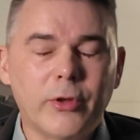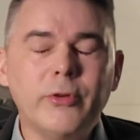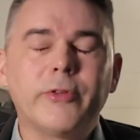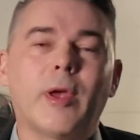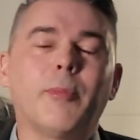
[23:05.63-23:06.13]
So I'll
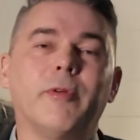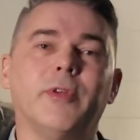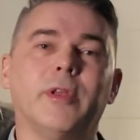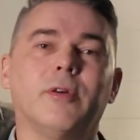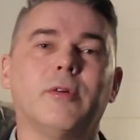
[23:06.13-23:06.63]
do a separate
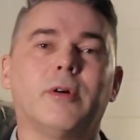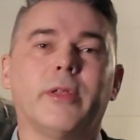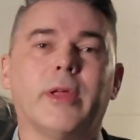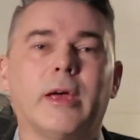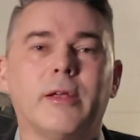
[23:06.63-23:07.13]
video
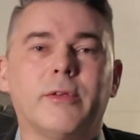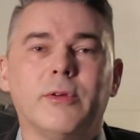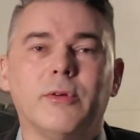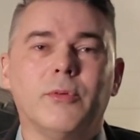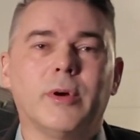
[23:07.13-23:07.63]
on that
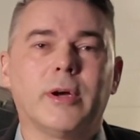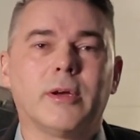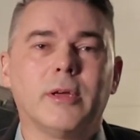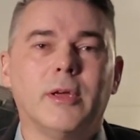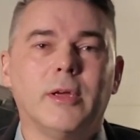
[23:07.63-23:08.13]

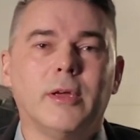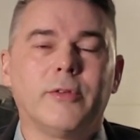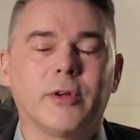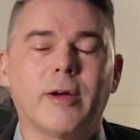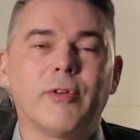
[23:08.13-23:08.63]
to
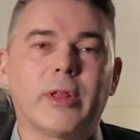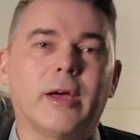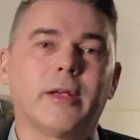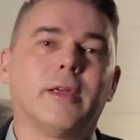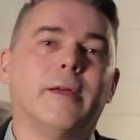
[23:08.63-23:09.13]
cover
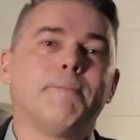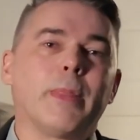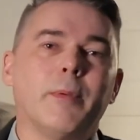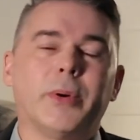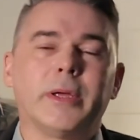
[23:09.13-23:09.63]
that.
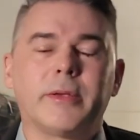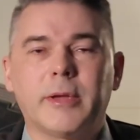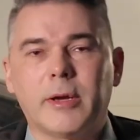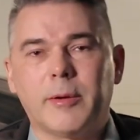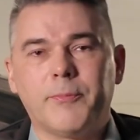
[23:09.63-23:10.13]

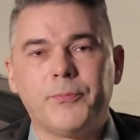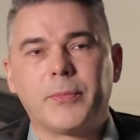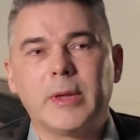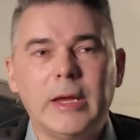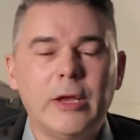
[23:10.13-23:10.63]
But
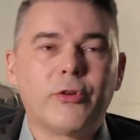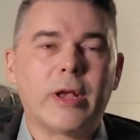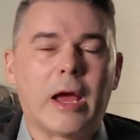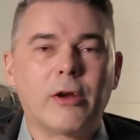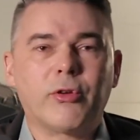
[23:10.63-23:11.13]

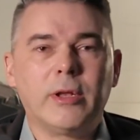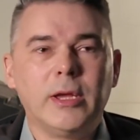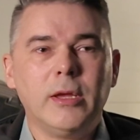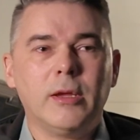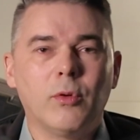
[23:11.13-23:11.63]

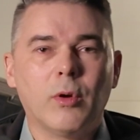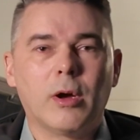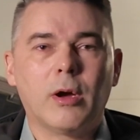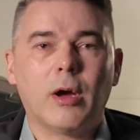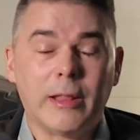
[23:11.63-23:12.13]
internationally,
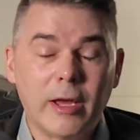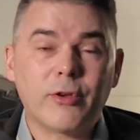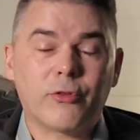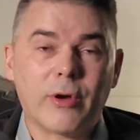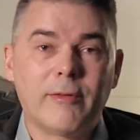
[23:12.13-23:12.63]
I
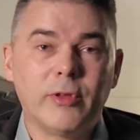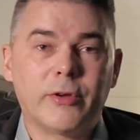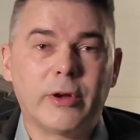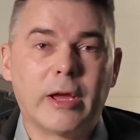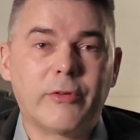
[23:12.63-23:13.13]
like to travel
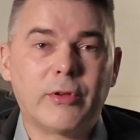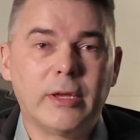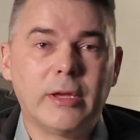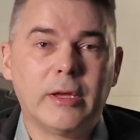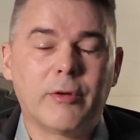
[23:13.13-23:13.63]

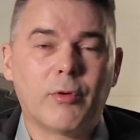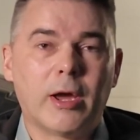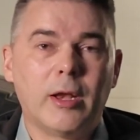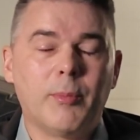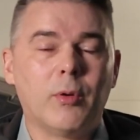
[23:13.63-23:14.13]
internationally and
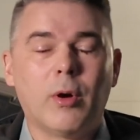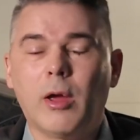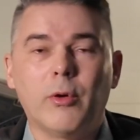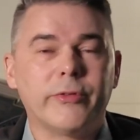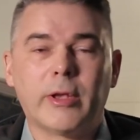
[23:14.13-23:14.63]
ride, but
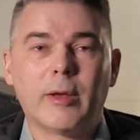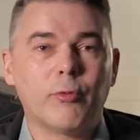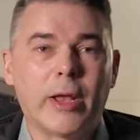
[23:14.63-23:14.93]
I always end up